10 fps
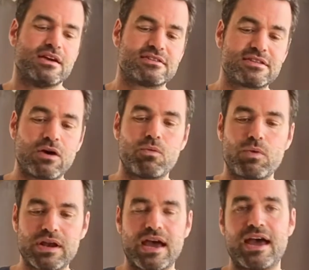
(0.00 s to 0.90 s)
So
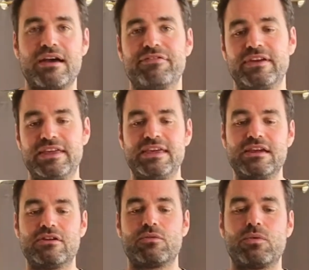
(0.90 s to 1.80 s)
what I have
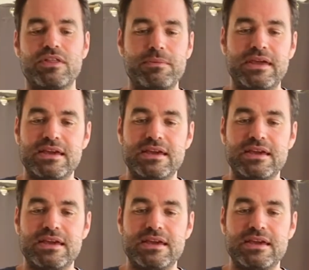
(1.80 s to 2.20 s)
here with me